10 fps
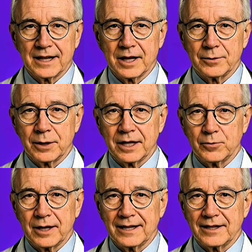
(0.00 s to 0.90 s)
After
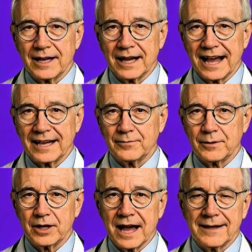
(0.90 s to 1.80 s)
8 p.m.,
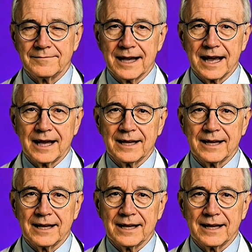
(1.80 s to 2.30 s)
only